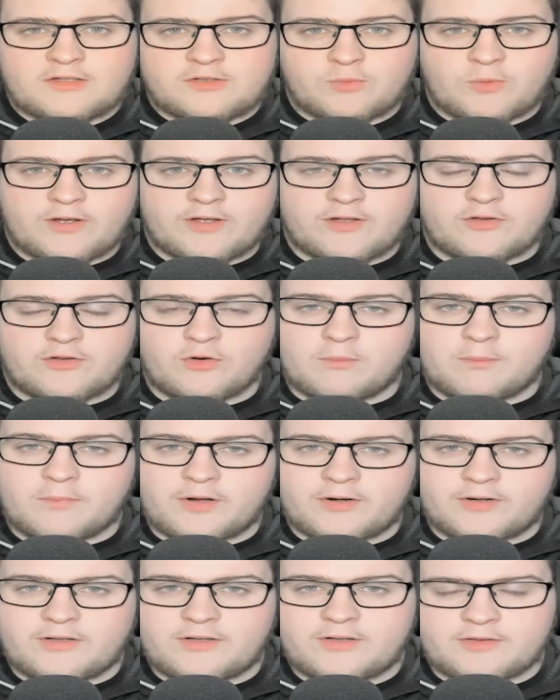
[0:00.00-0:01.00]
way your
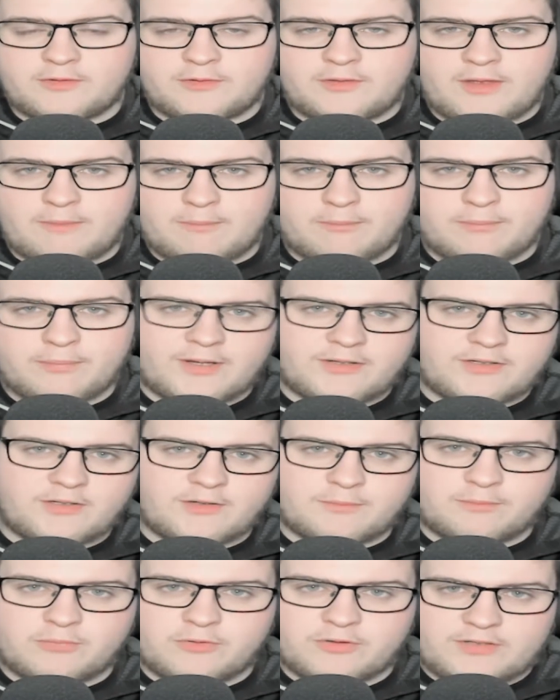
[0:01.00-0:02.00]
money is then better
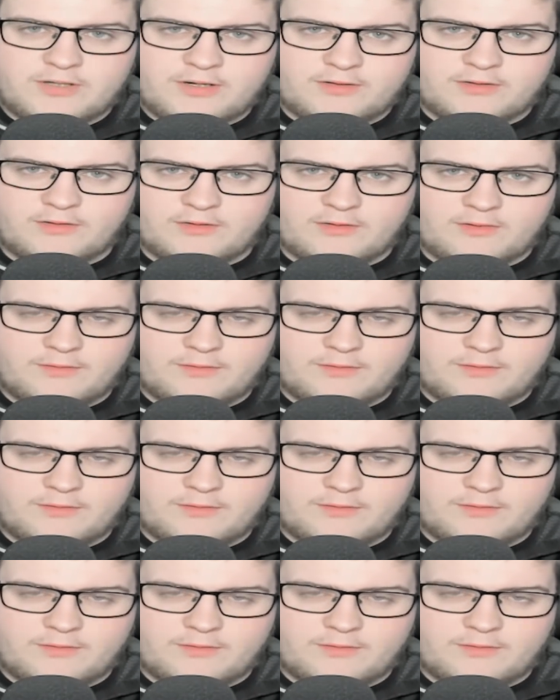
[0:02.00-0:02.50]
protected.